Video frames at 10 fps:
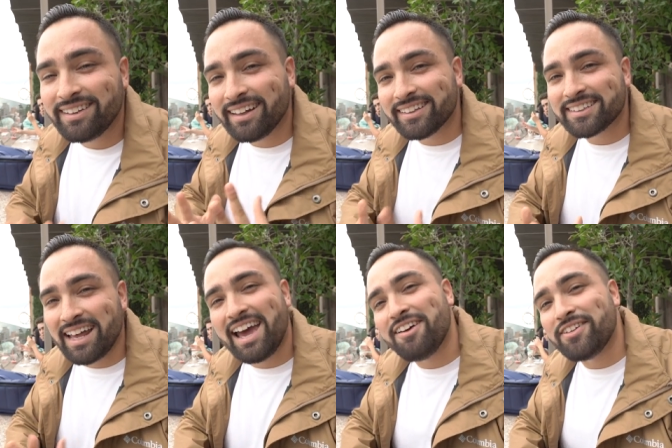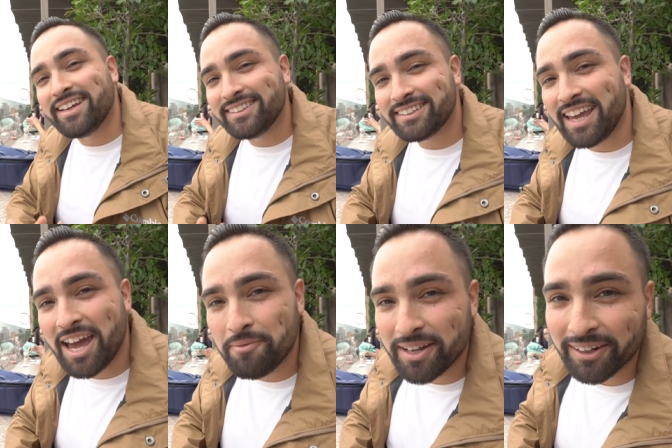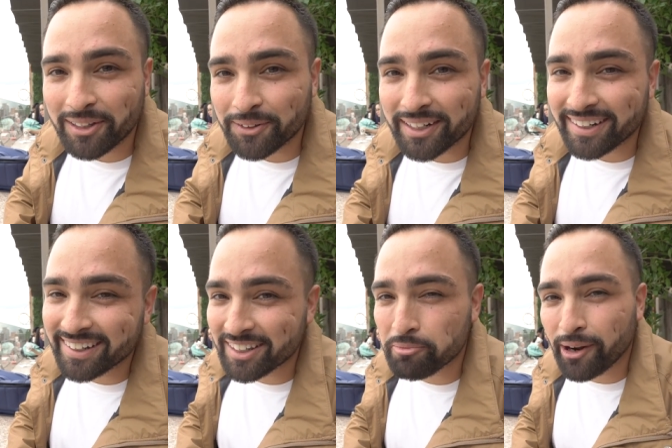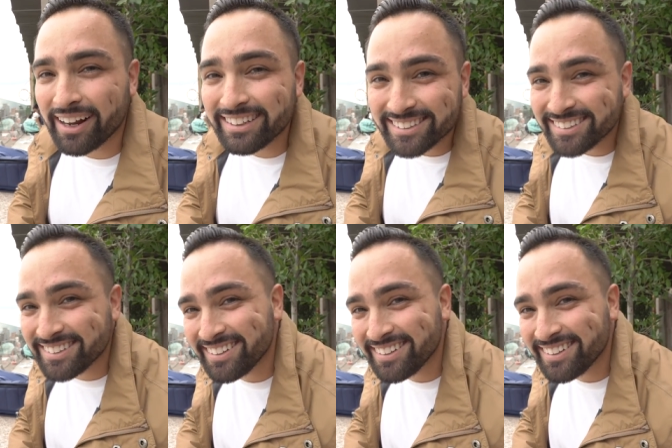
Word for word: that doesn't have a scam included in the price.